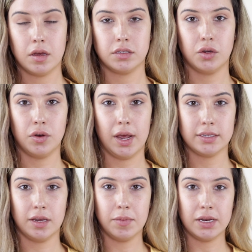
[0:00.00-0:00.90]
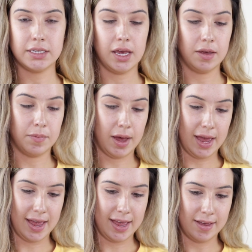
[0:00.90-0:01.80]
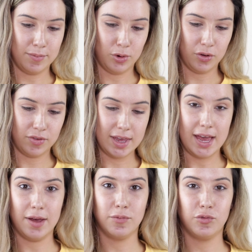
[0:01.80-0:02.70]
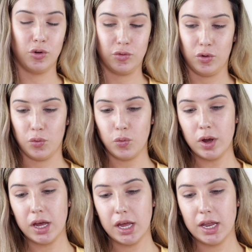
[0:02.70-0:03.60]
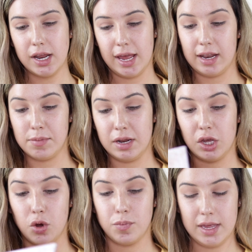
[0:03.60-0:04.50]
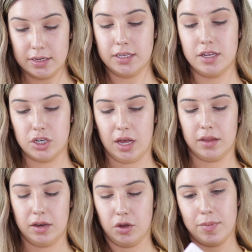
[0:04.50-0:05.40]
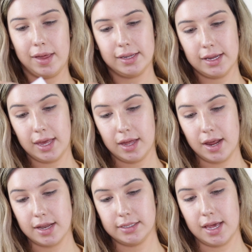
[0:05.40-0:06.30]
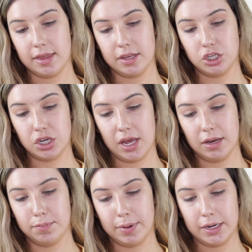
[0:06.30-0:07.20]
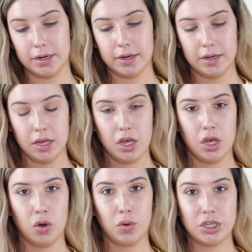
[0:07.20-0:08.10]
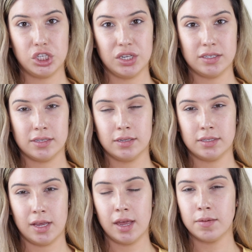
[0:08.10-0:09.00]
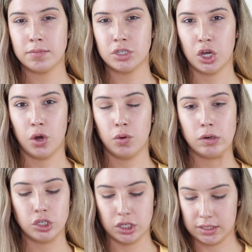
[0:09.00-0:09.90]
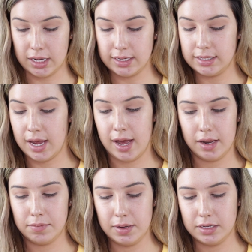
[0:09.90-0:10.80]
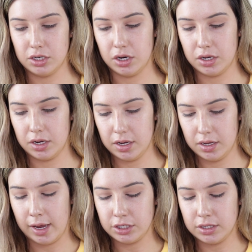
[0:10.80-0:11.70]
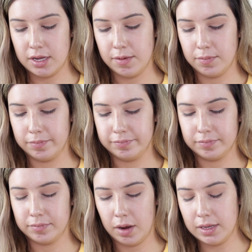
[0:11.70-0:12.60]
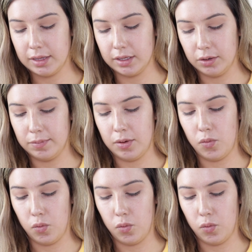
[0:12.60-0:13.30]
So next I'm going to take my Morphe M441 and I'm going to go into the Jaclyn Hill palette again and take the shade Butter, which is the same tone, just a tad bit darker. Actually, probably a little bit